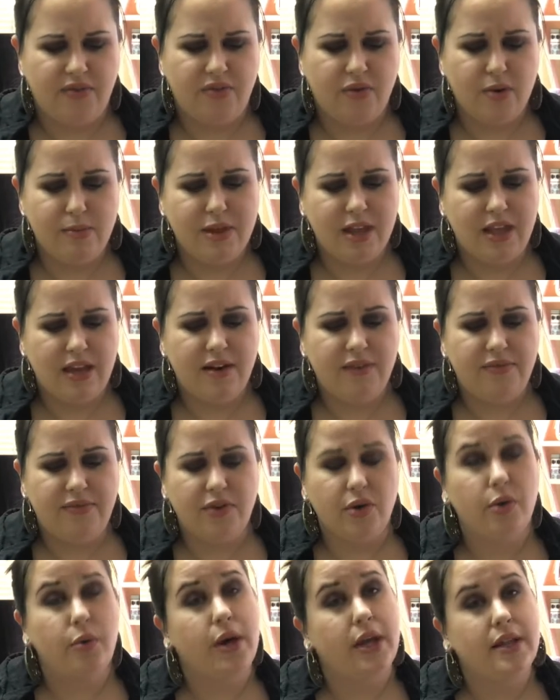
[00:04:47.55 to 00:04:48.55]
formulated
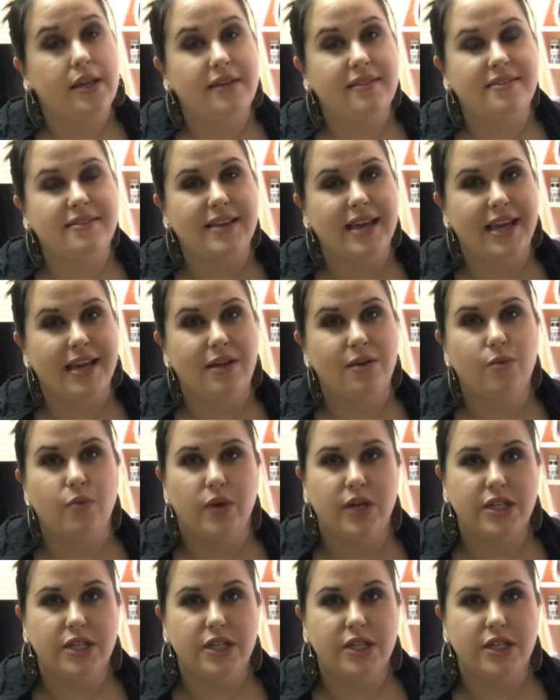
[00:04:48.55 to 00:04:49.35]
for oily skin,